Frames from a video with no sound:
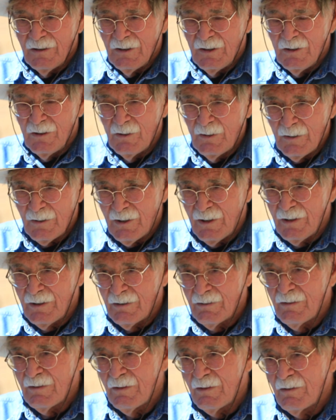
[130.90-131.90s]
you
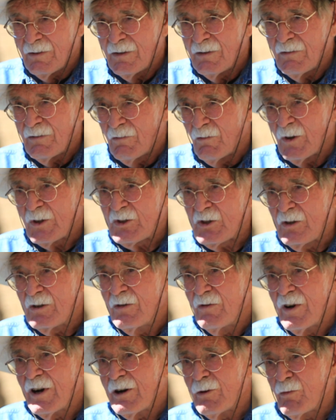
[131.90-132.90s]
can, once you
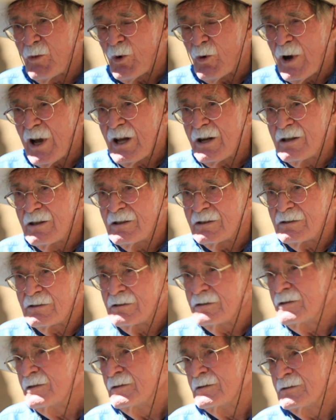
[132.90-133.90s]
develop a
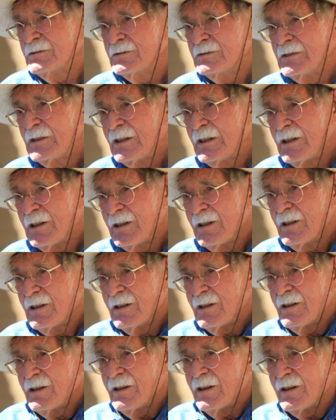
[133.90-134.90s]
radius,
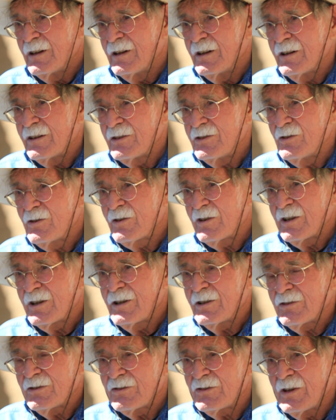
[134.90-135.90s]
uh, you're going to
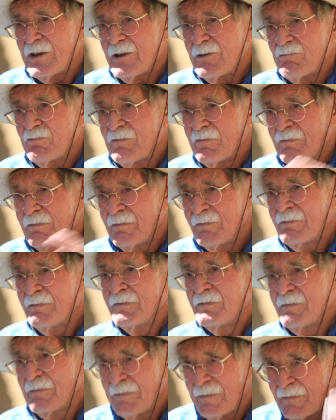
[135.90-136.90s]
get the same,
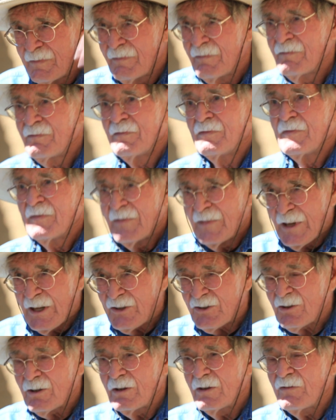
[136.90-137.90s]

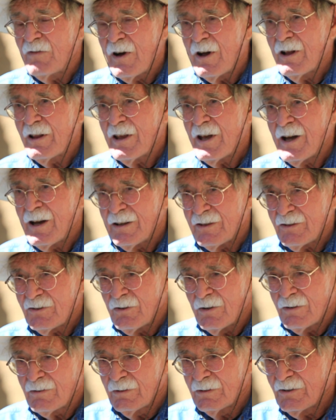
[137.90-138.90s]
it's going to fall out,
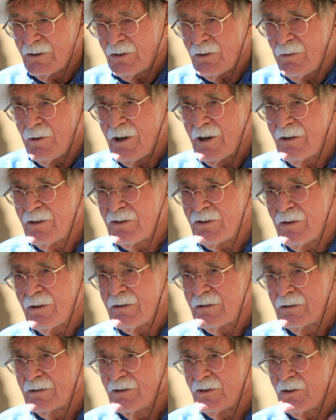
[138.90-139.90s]
circle to square to
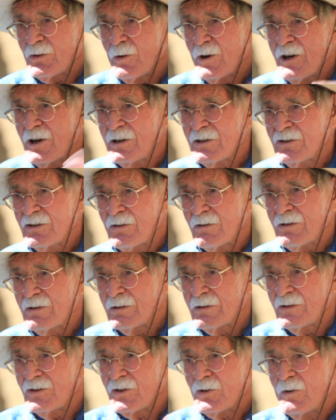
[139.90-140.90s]
circle to square to
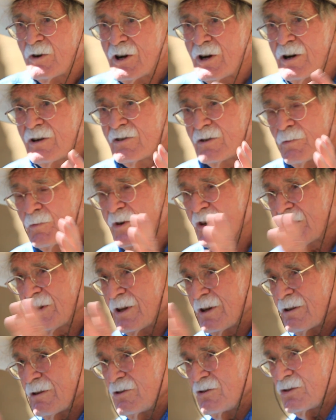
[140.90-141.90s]
circle to square, and you put
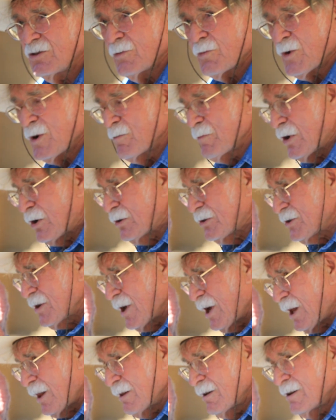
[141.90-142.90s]
that, you superimpose
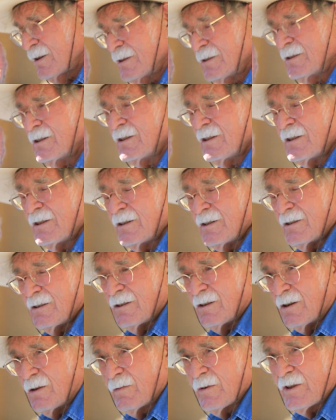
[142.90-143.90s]
that
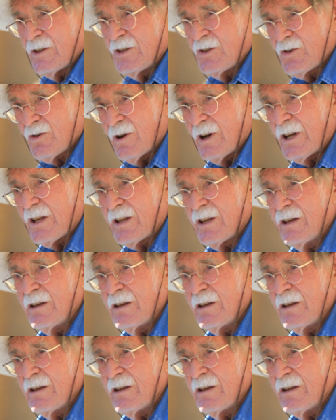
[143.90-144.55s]
over these great